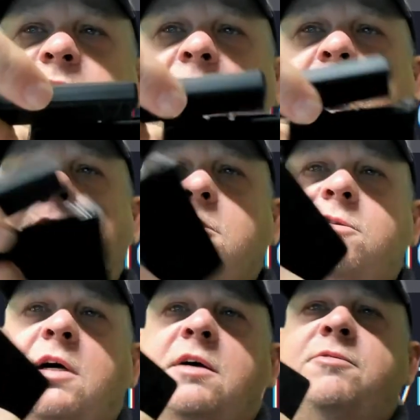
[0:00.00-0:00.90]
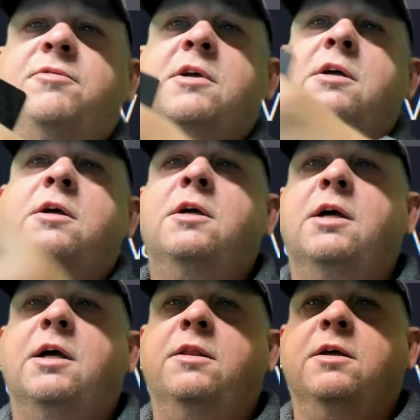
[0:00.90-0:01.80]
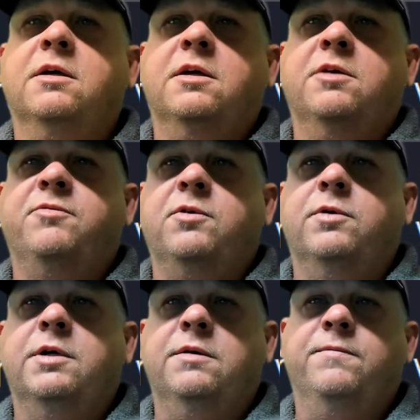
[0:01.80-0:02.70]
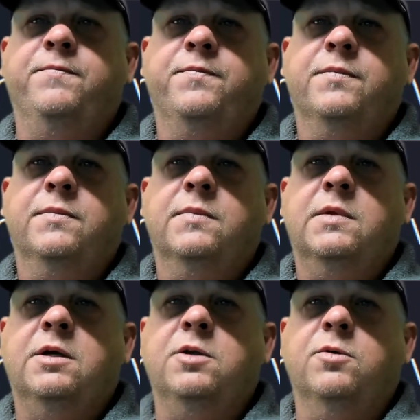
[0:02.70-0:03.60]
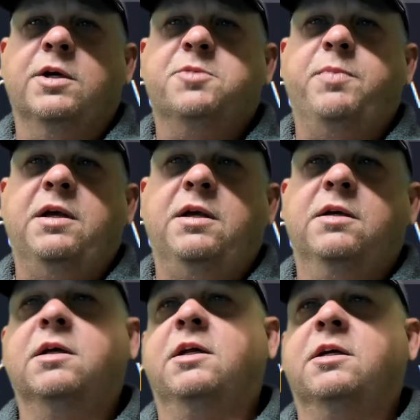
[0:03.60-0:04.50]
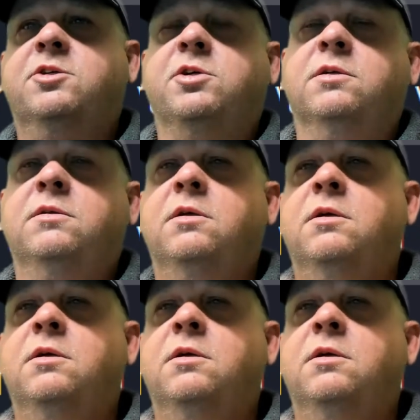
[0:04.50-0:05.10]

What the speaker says: the hard drive and then give you a USB connection,